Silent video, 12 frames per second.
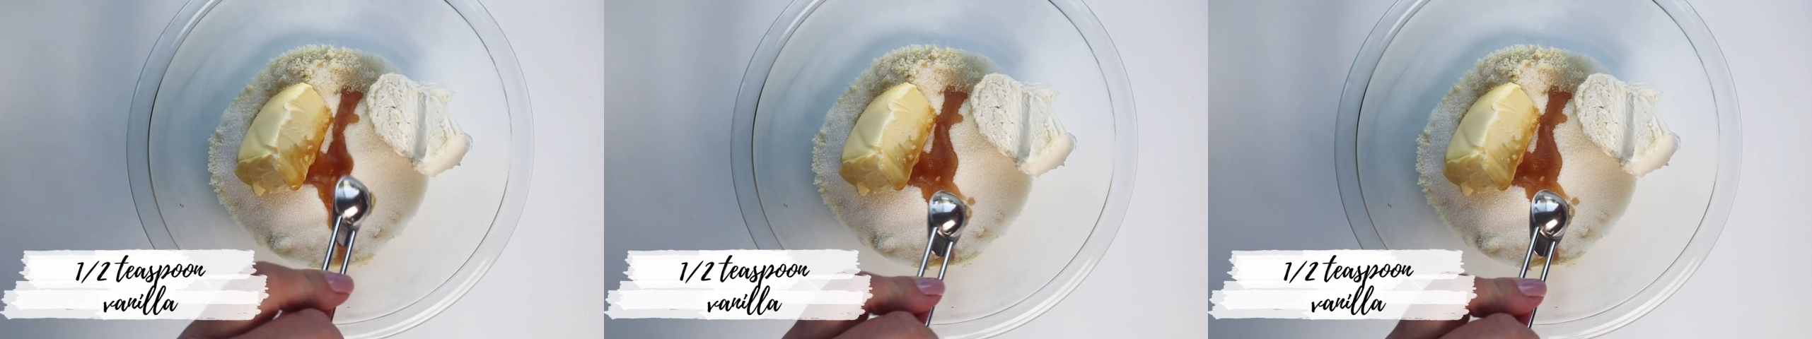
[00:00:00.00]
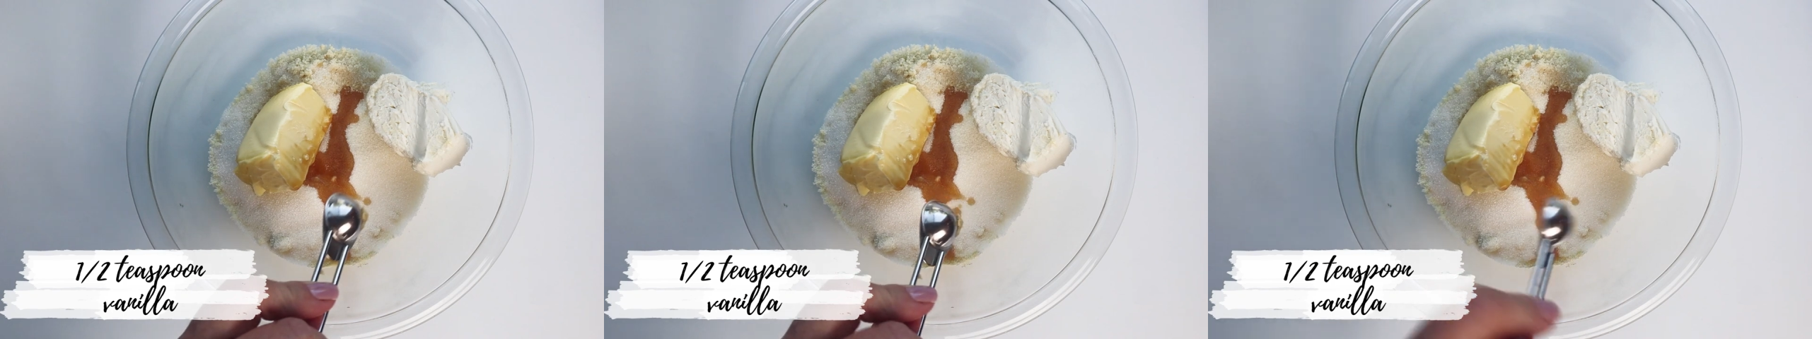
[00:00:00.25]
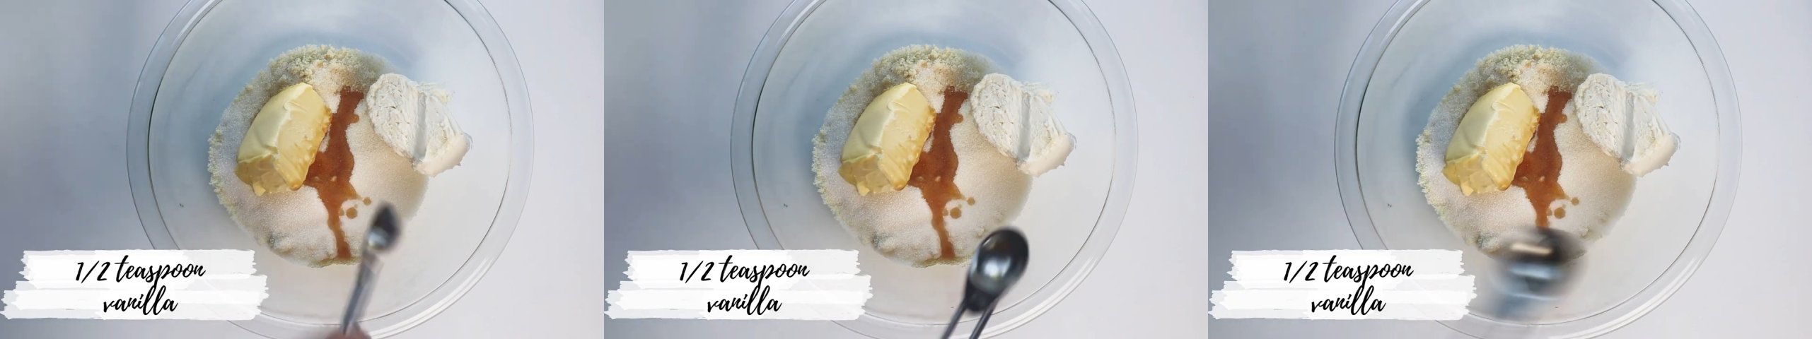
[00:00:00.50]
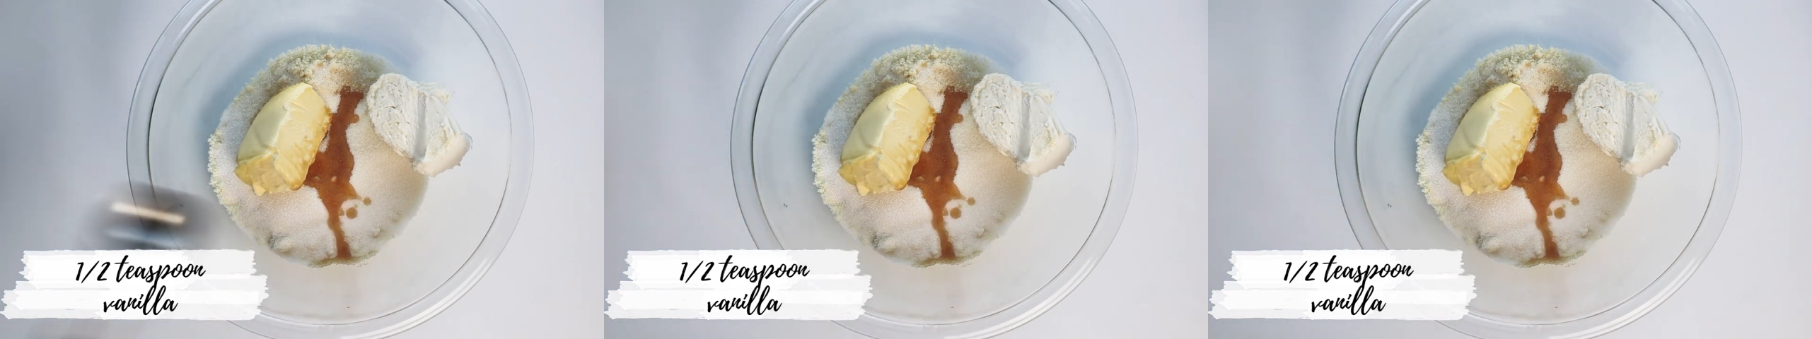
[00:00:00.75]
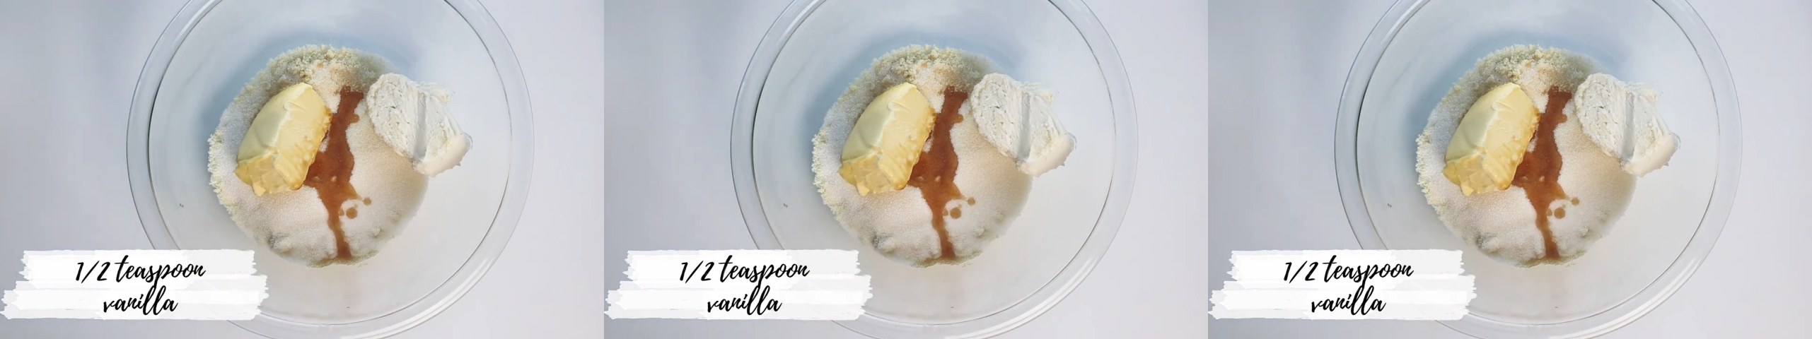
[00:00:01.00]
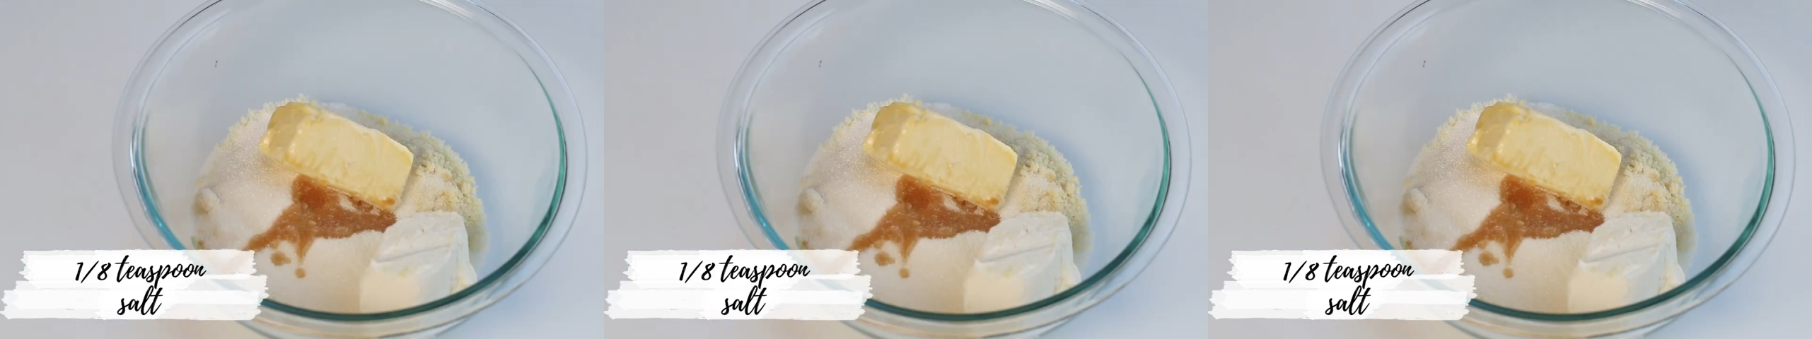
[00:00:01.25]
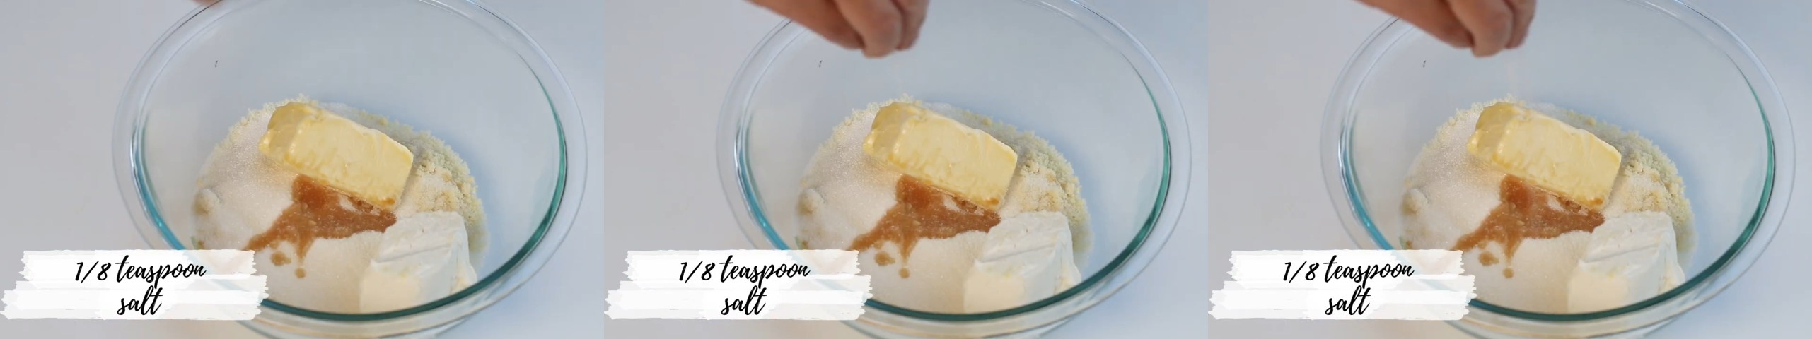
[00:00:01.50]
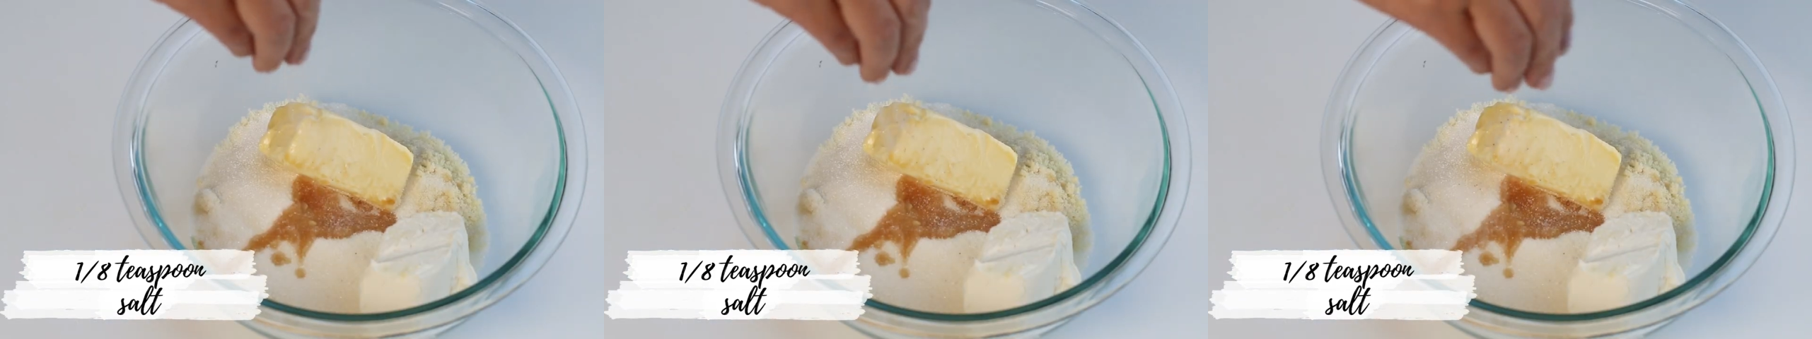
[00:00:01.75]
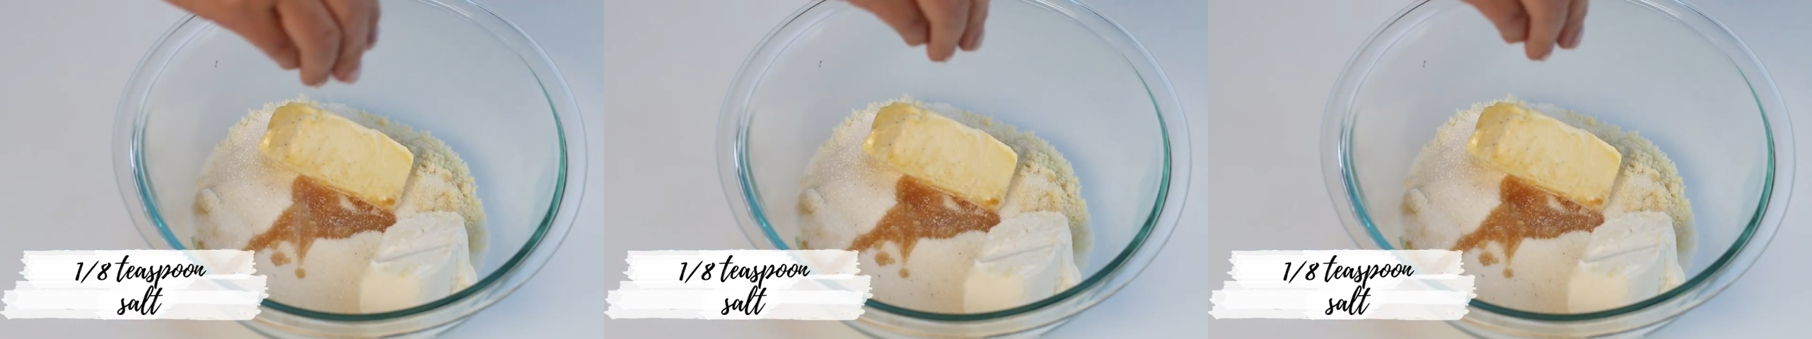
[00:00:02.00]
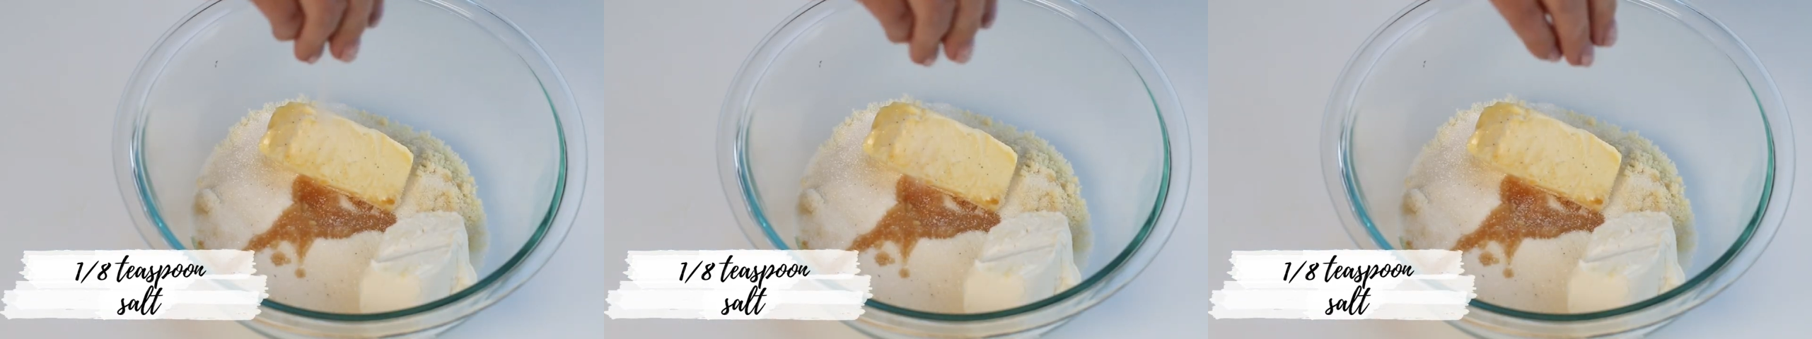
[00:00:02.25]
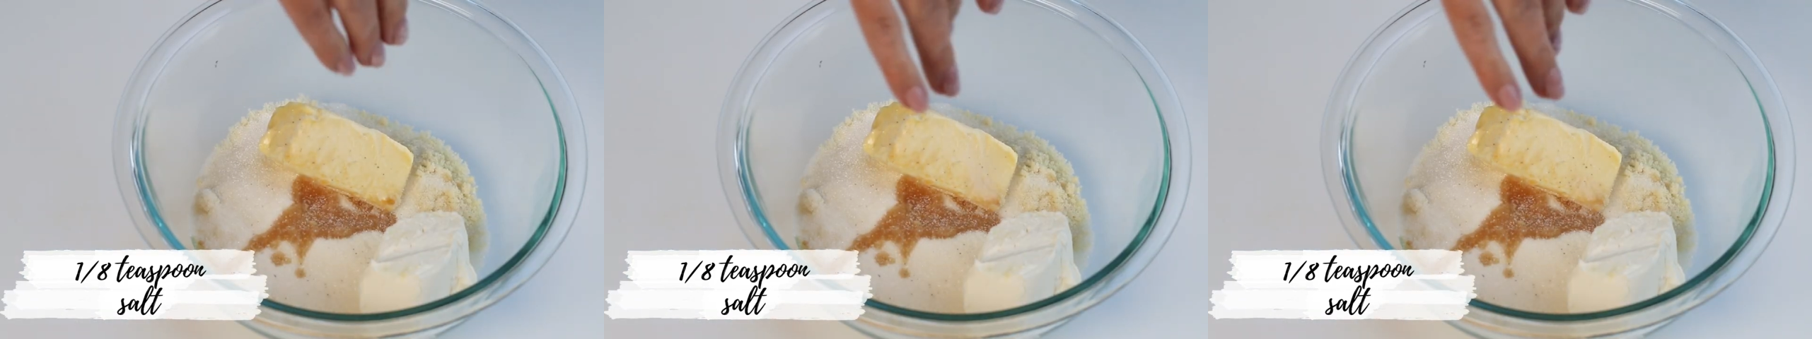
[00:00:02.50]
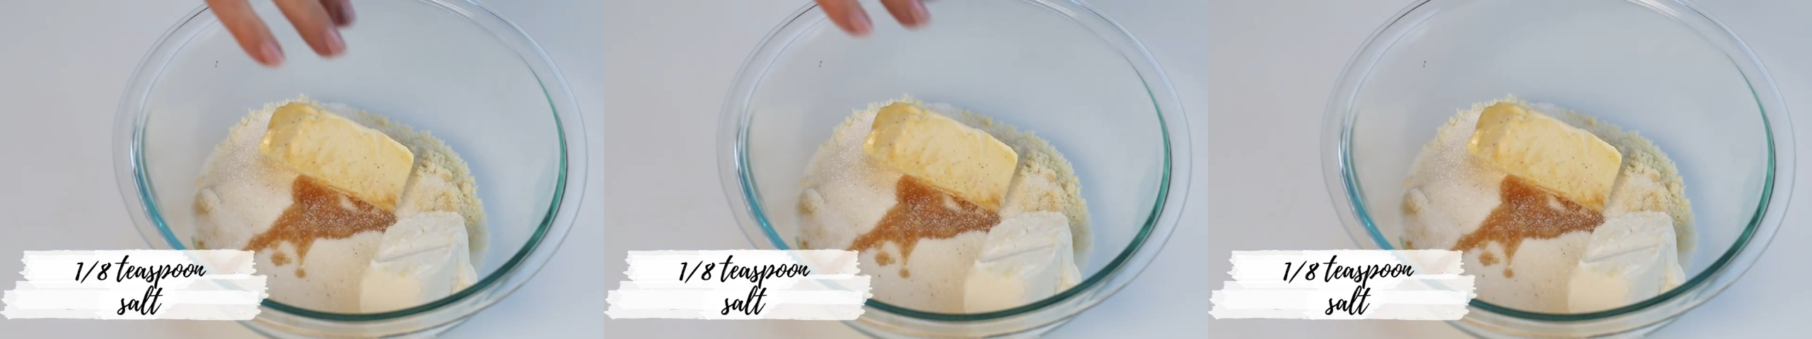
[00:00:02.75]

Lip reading: No face is visible, so there are no lips to read.